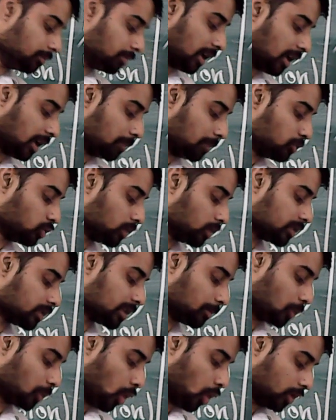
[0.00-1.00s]
came to the
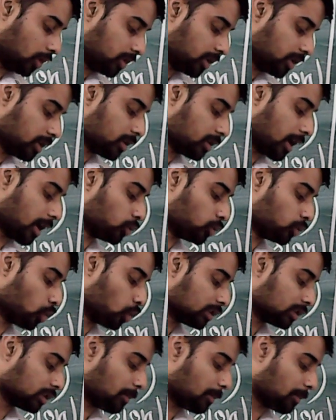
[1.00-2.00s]
subcontinent and wrote
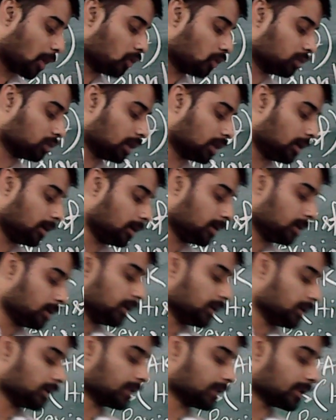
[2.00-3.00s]
about the
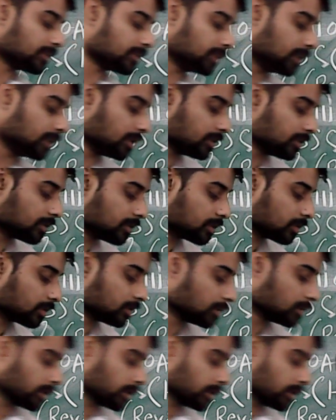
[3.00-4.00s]
residents
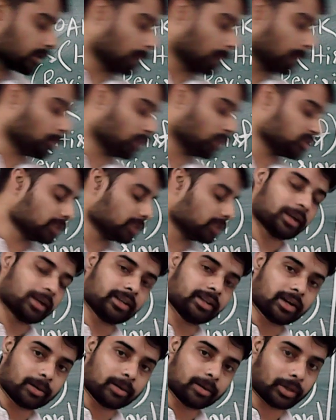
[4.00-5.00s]
appointed by the
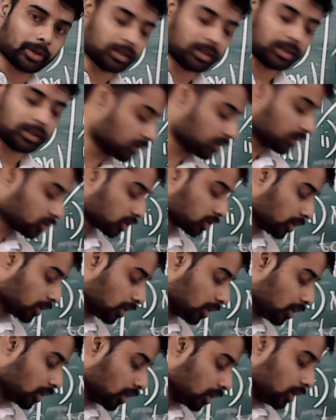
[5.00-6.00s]
company that
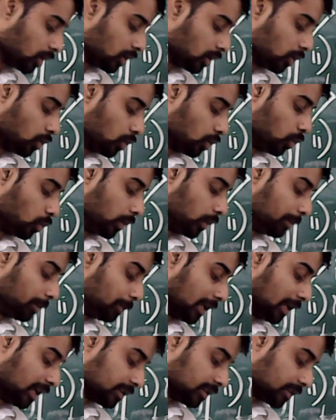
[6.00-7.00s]
we
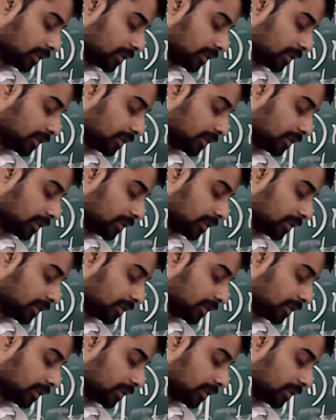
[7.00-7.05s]
place